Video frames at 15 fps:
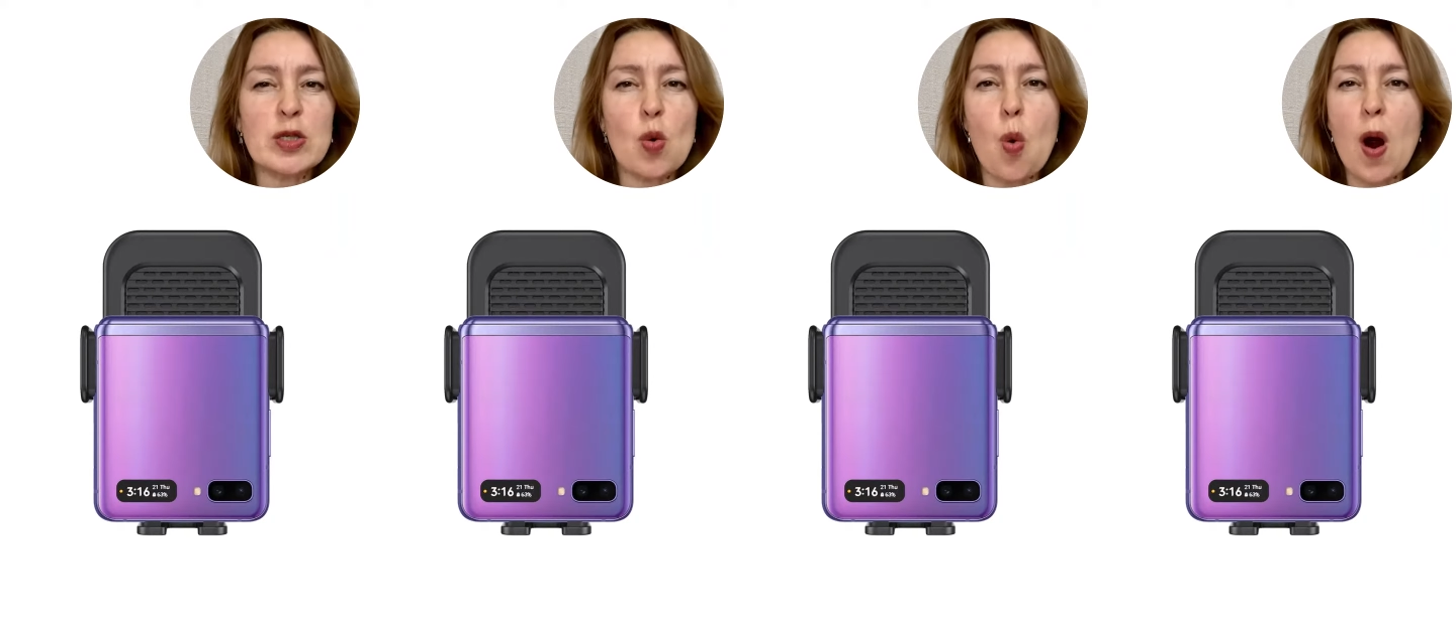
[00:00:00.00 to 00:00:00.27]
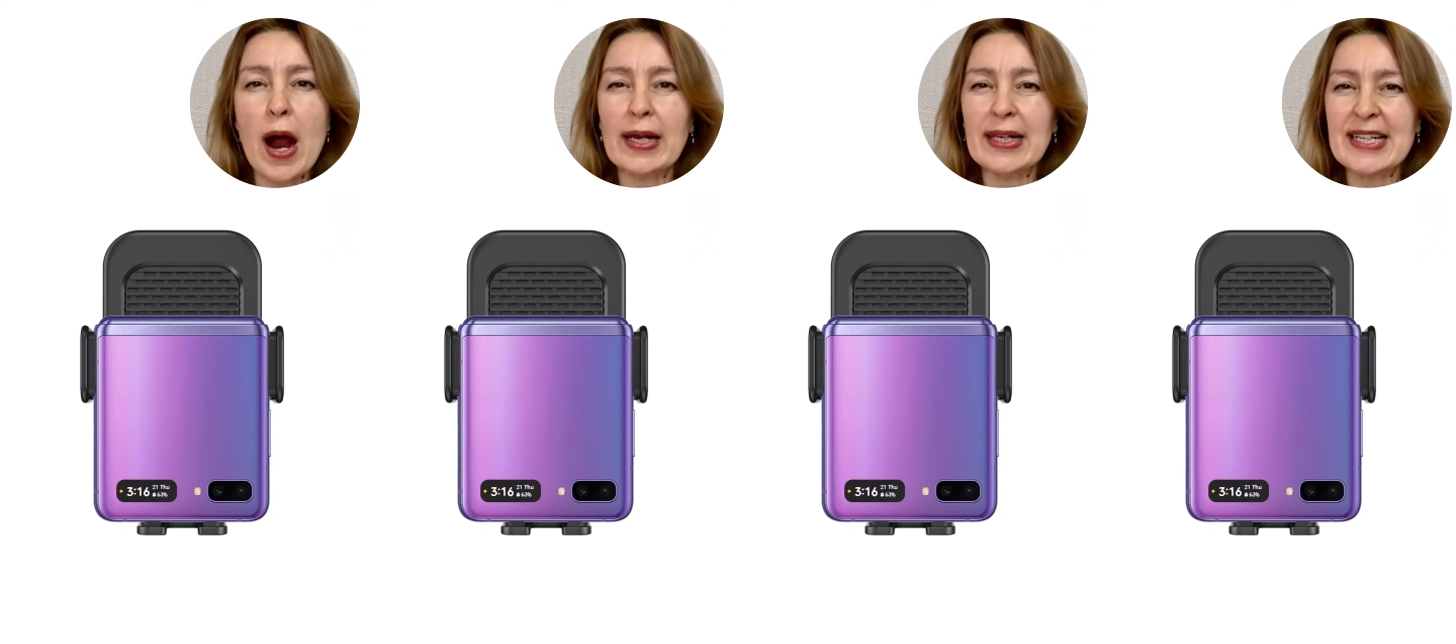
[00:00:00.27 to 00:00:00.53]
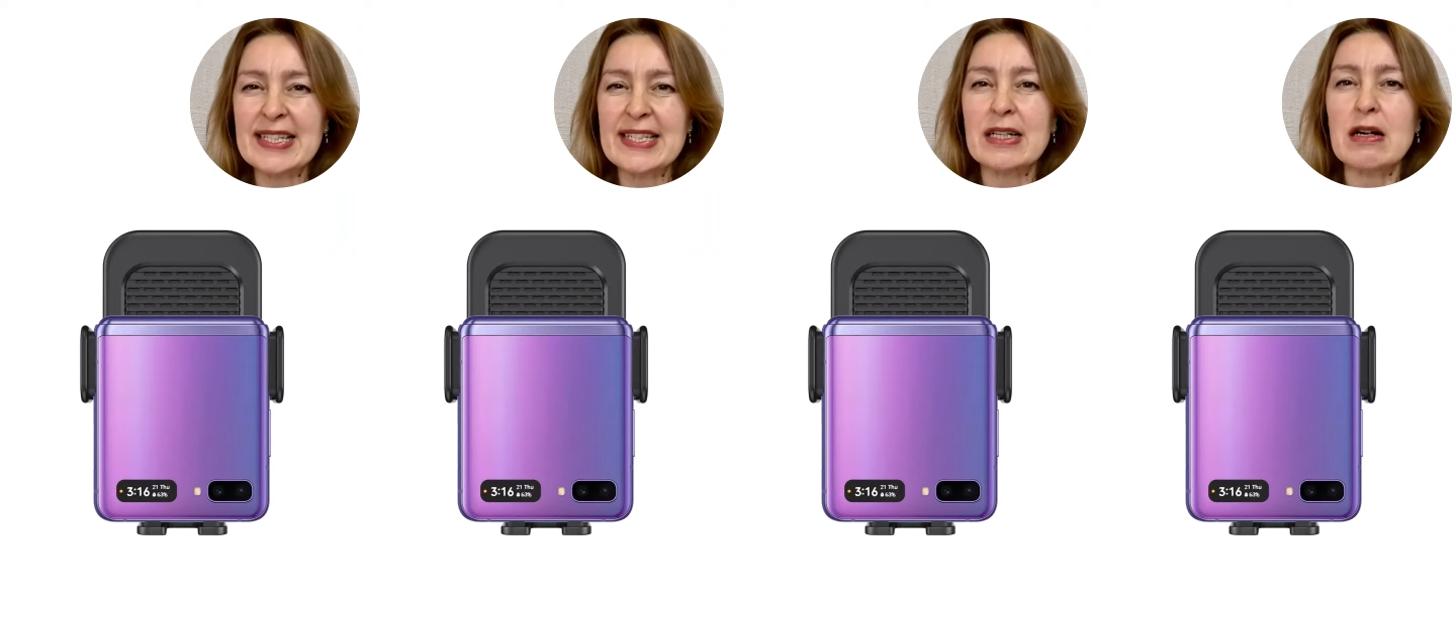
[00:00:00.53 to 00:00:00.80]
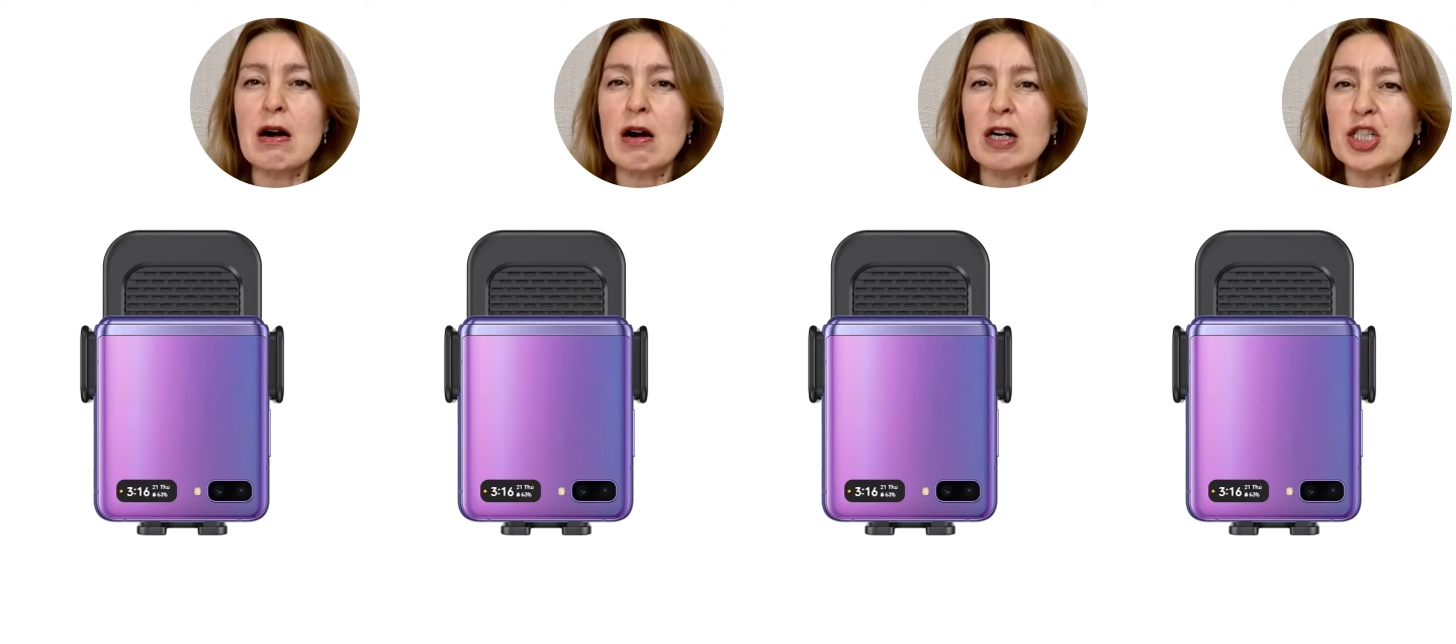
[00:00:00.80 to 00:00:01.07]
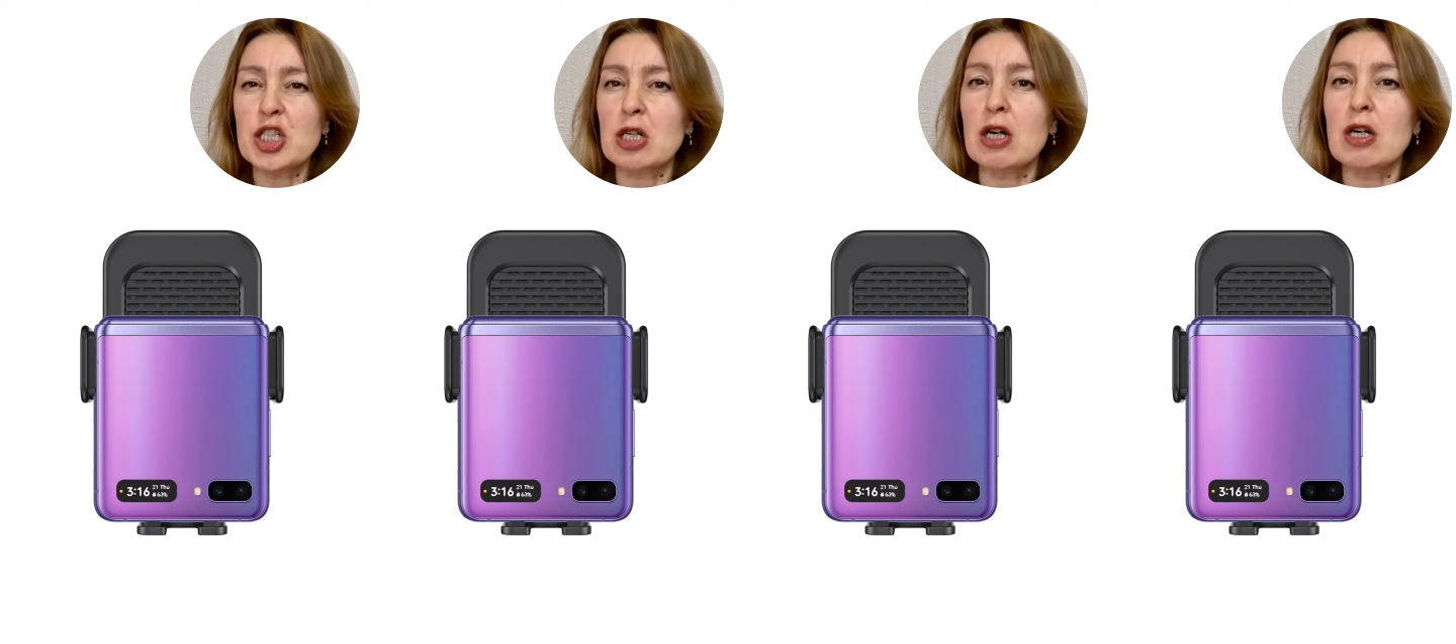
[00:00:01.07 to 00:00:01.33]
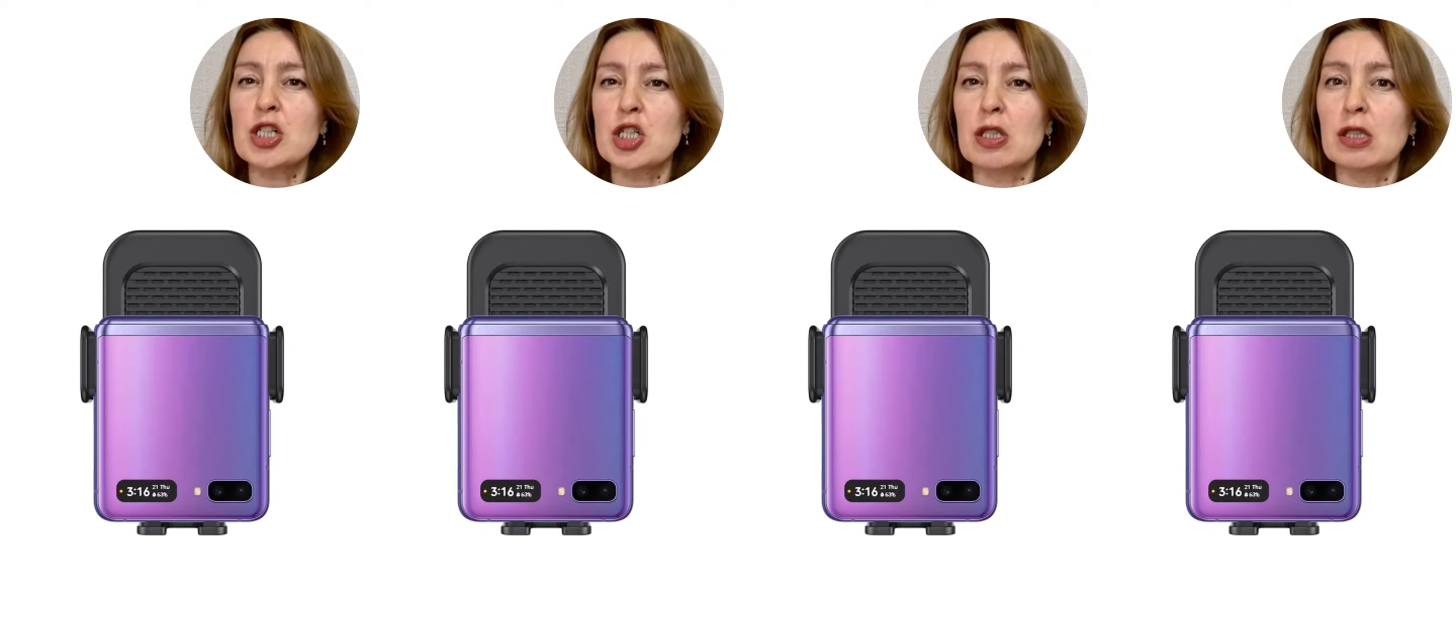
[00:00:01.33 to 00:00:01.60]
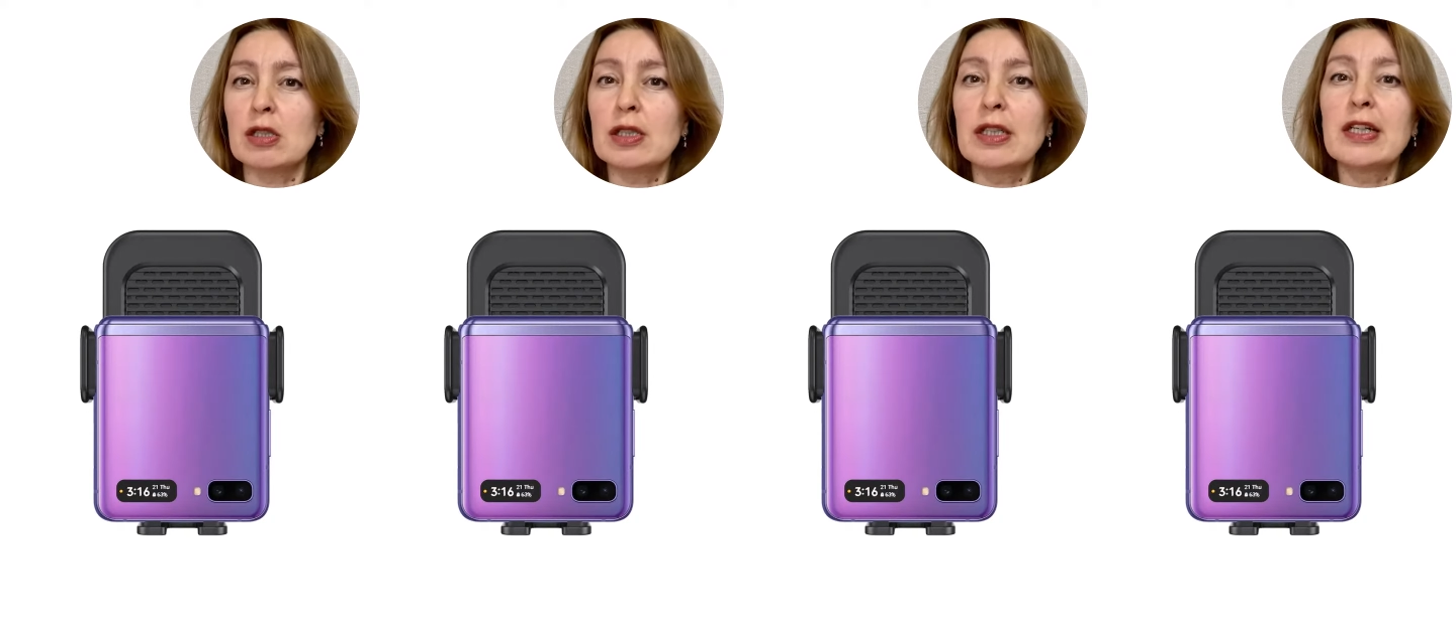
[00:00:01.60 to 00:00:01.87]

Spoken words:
wireless car charger